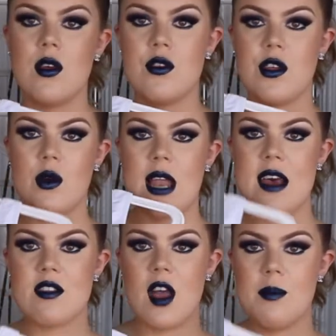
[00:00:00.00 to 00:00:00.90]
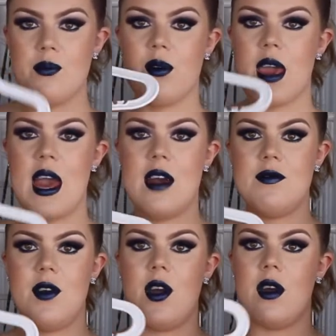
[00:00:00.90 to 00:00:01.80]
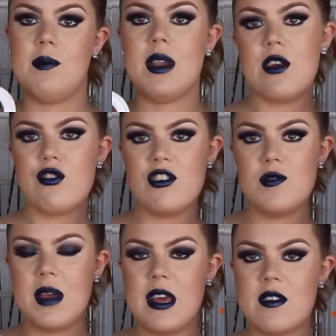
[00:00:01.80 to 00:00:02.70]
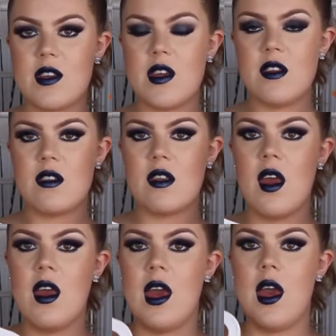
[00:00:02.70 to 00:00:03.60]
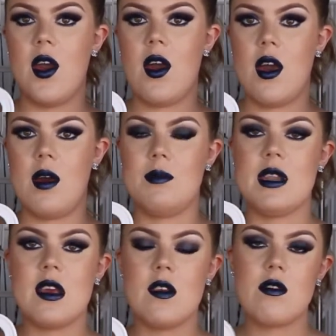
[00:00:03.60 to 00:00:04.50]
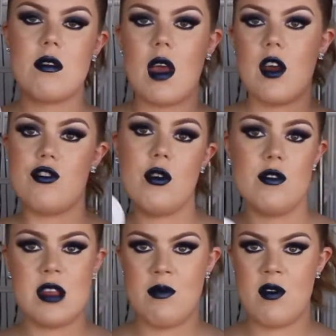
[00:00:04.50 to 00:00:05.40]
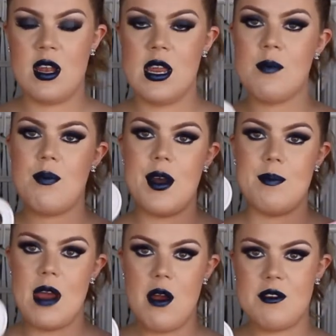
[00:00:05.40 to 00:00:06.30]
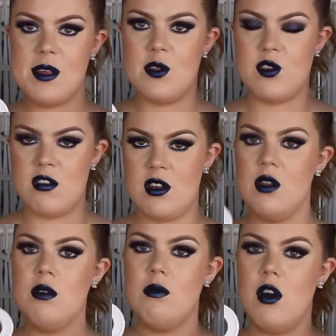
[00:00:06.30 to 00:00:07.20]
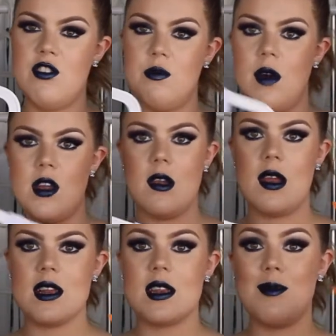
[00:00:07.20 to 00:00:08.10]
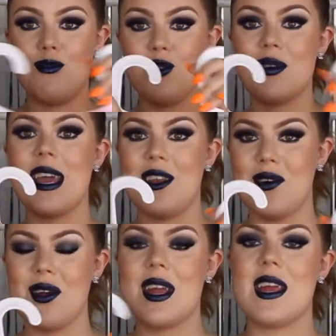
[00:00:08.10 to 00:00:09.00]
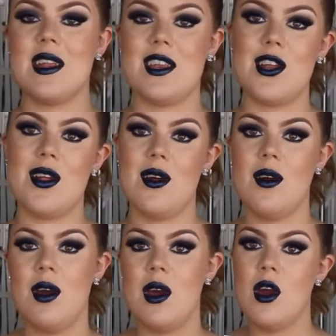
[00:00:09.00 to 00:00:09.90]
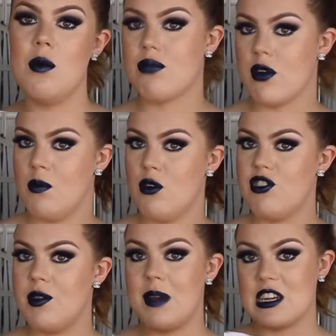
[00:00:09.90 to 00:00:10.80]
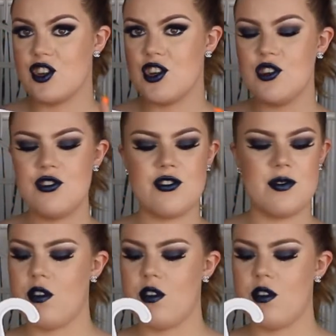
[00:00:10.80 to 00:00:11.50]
So last up we have these two pieces. These are sold separately, but Paris Hilton was modeling them together in the promotion pictures.